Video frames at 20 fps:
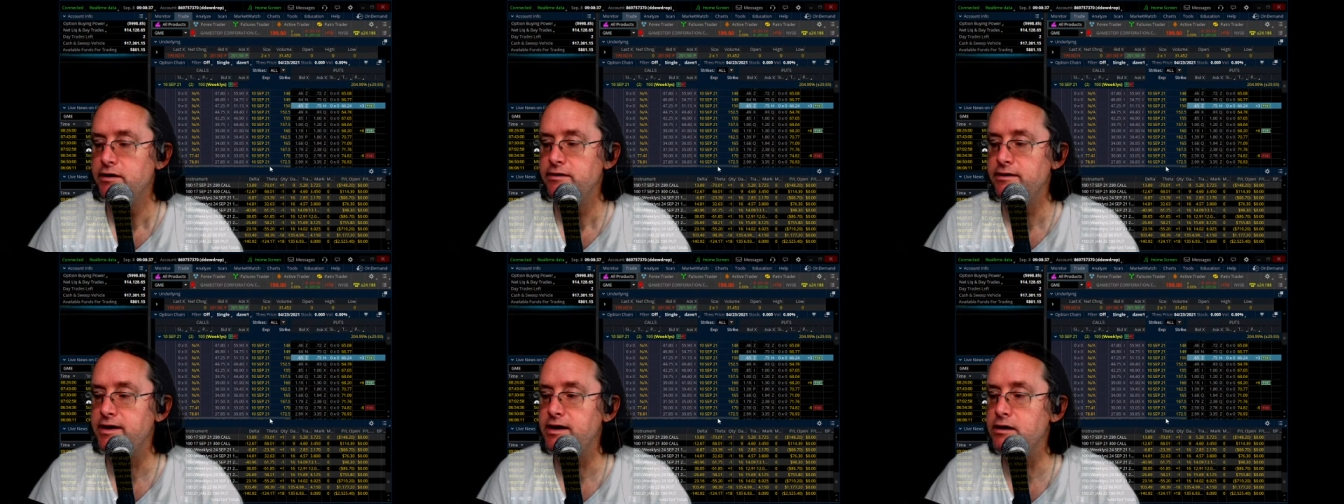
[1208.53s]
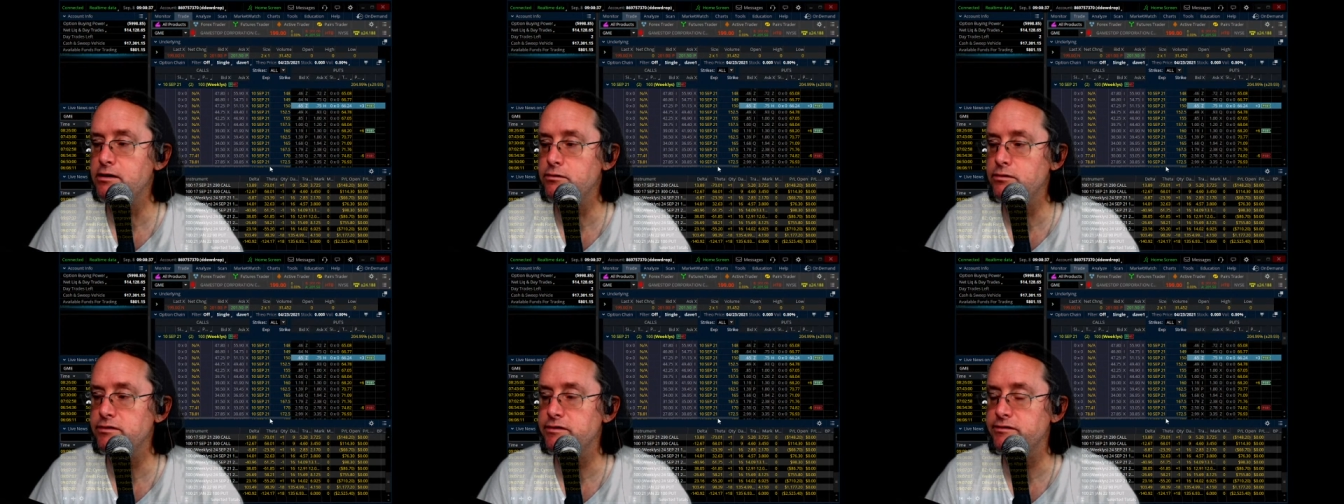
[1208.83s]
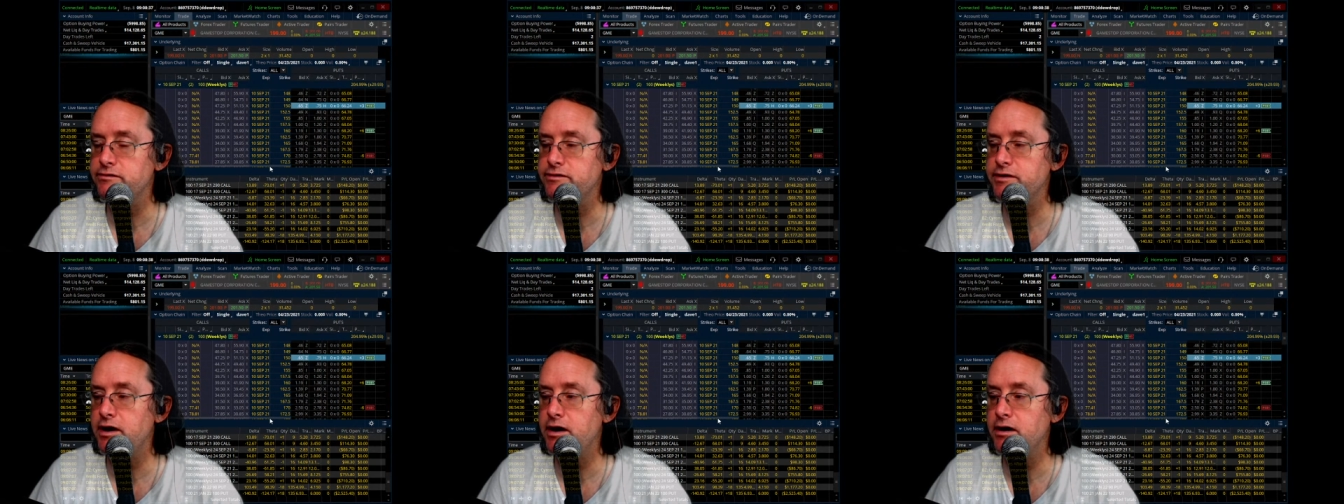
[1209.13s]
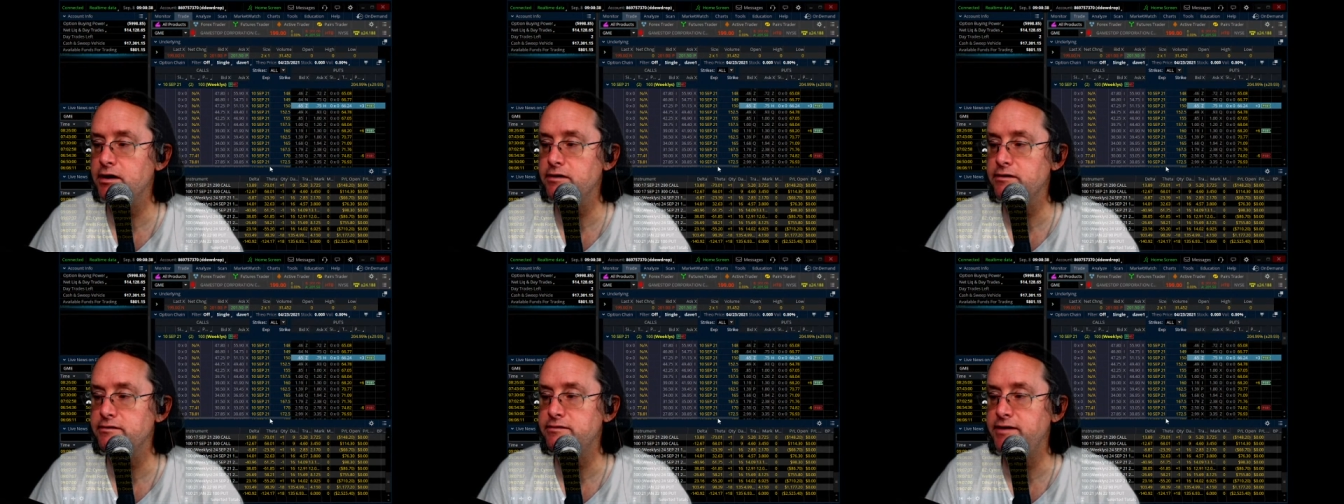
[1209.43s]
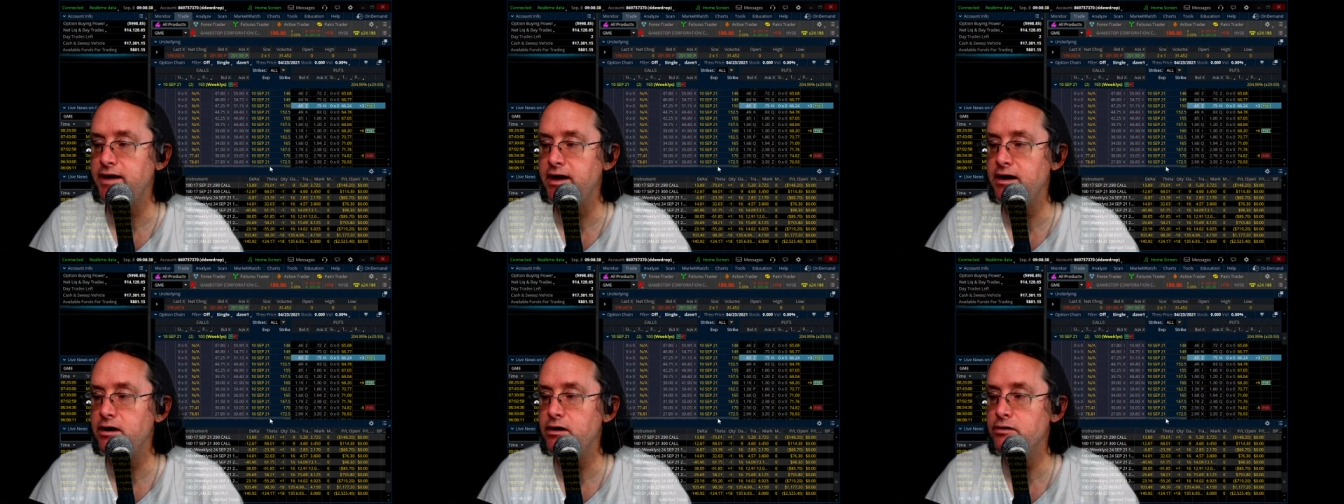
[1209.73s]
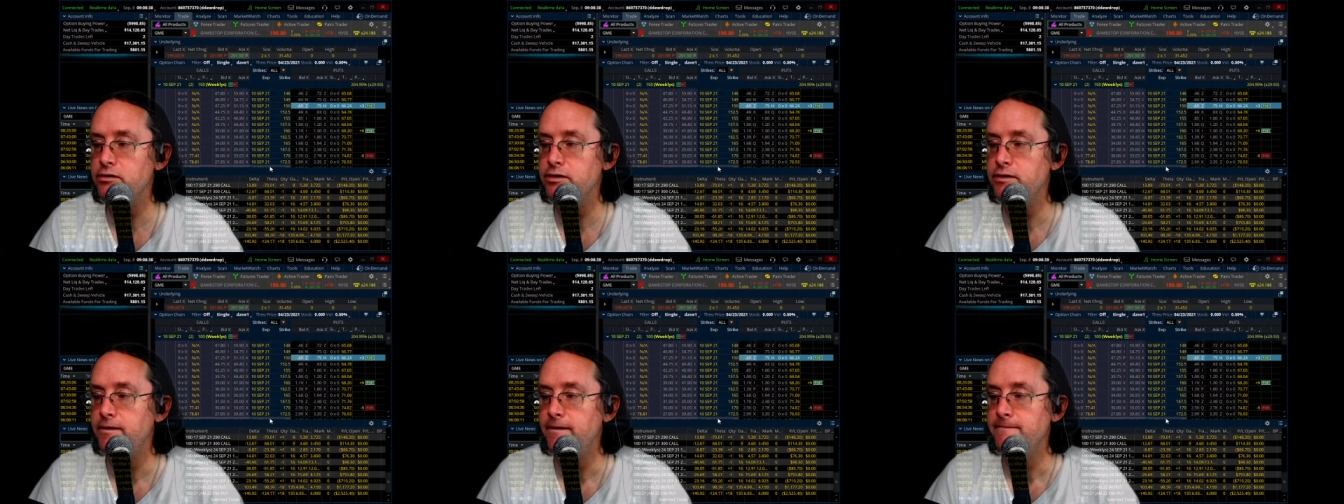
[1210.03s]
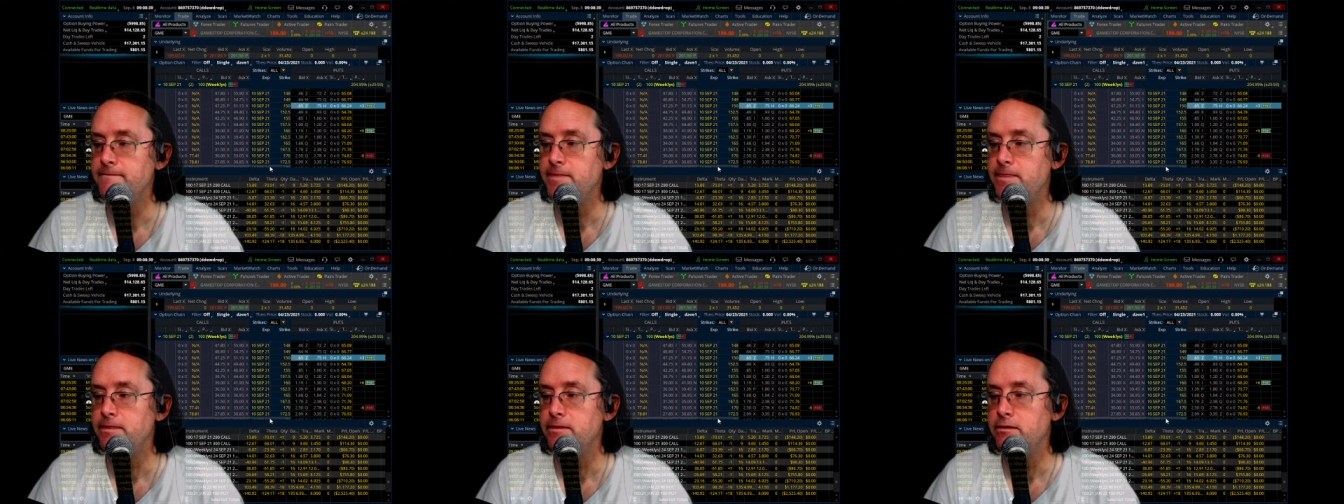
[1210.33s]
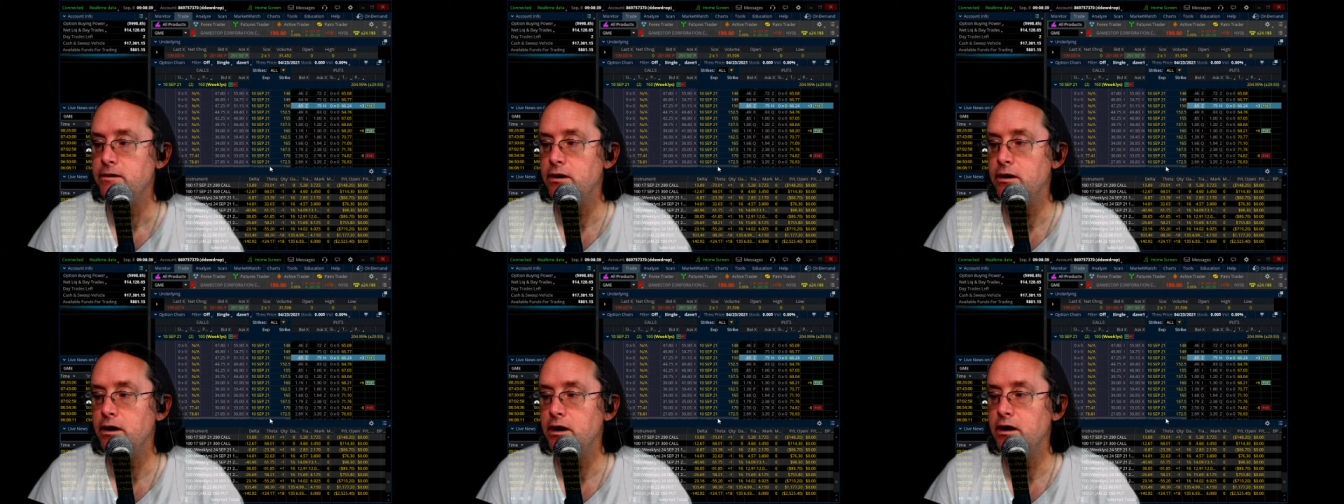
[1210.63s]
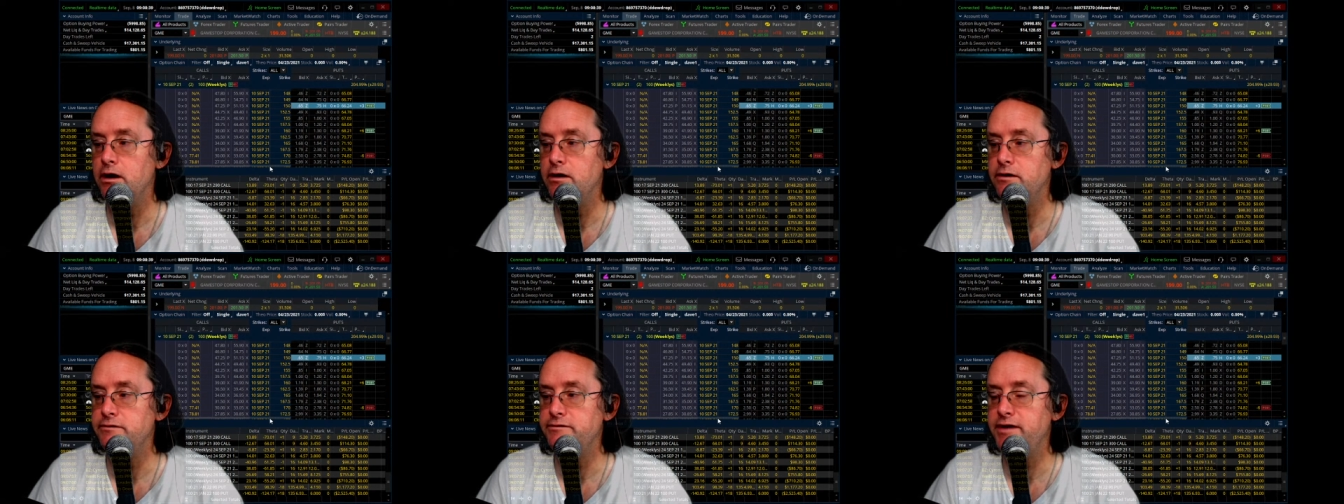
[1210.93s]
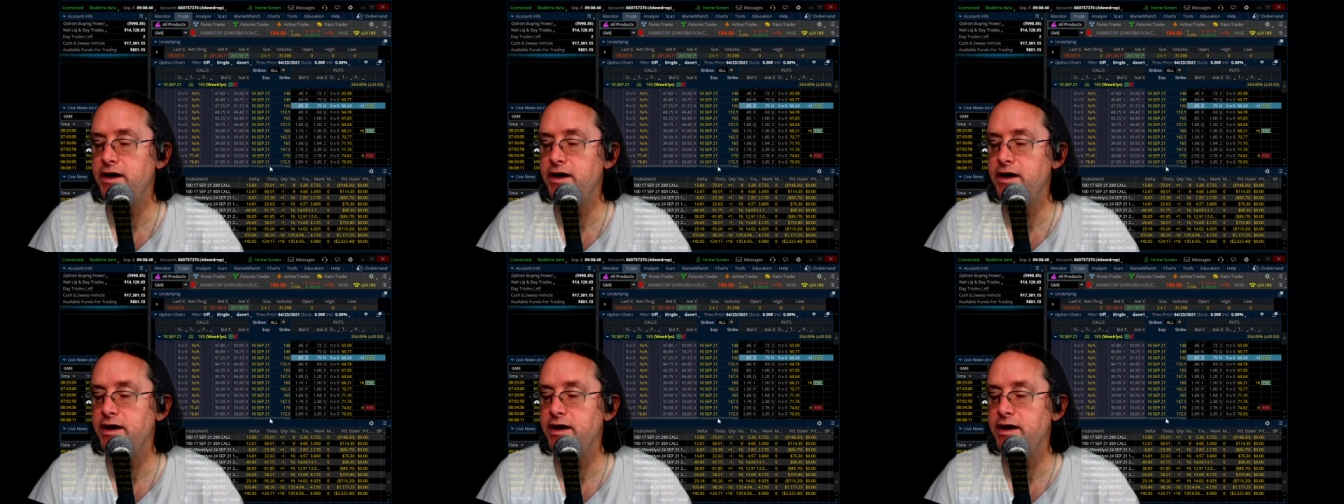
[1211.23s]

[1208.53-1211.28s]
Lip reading: Now with the stock down $10,